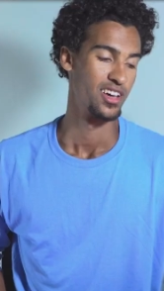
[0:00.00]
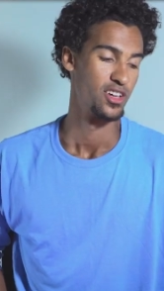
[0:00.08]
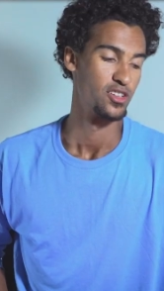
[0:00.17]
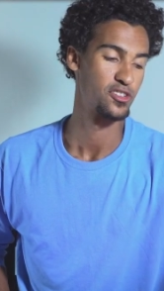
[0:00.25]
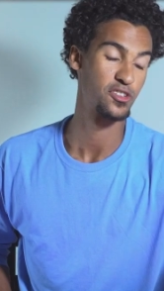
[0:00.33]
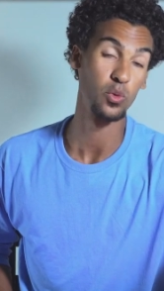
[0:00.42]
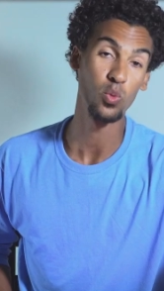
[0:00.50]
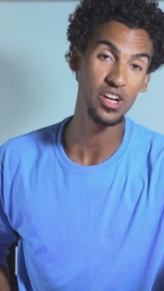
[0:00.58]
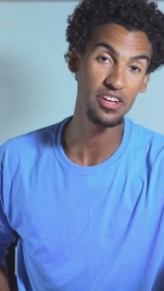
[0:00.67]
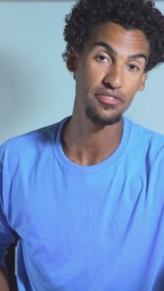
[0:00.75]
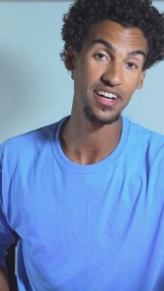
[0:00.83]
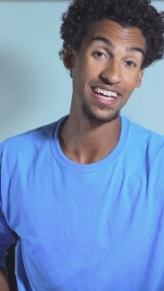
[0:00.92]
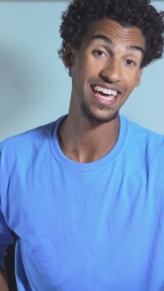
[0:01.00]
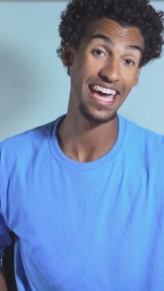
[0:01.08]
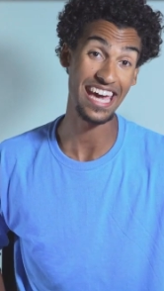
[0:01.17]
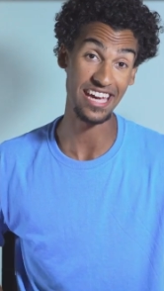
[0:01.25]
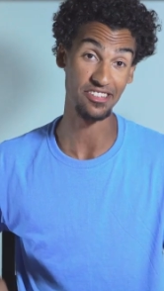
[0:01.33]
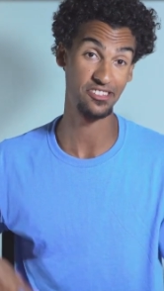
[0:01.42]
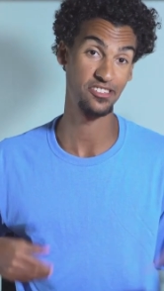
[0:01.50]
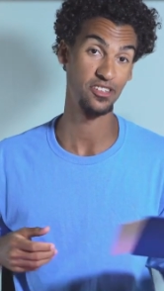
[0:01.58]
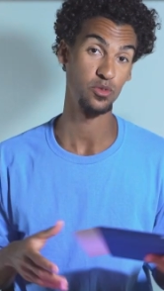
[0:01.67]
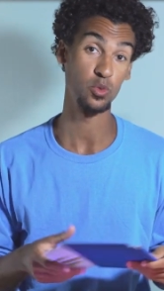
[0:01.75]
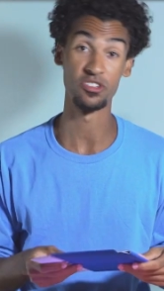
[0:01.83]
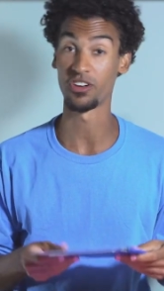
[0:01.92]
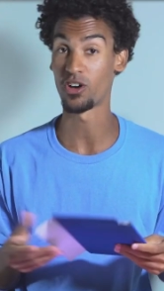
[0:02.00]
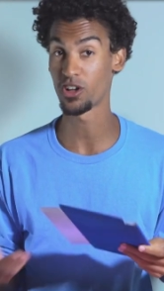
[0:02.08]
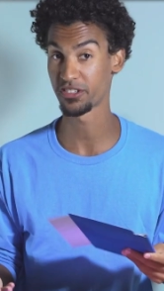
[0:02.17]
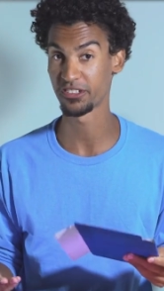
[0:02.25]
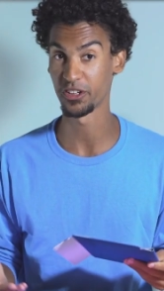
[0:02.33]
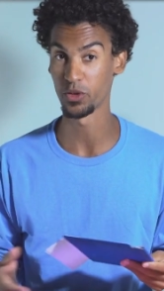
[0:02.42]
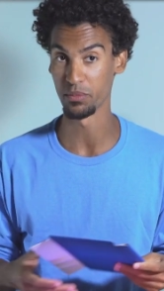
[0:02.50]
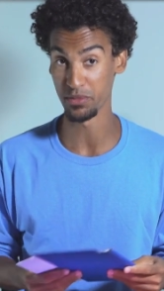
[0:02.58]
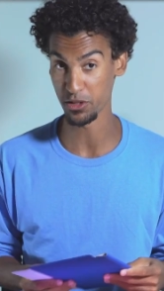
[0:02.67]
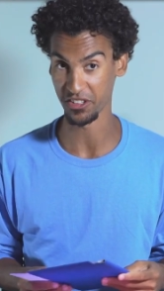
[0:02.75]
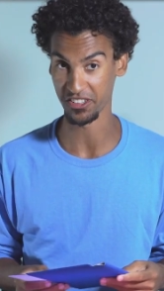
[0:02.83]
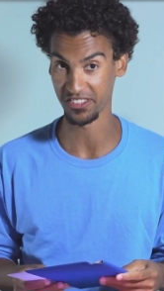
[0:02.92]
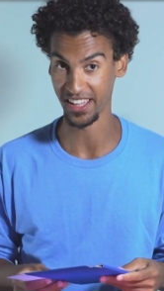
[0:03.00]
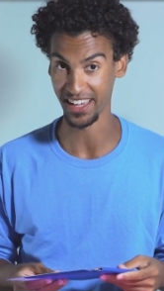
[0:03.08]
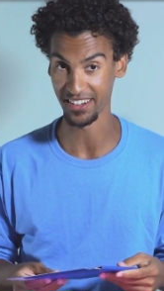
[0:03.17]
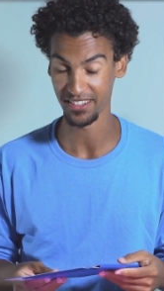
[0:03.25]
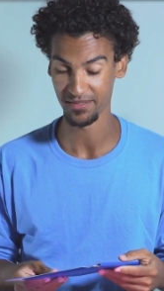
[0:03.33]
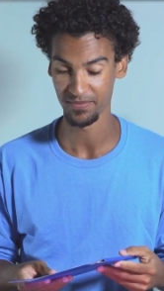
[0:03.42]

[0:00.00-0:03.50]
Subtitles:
So what if a case was also a music stand?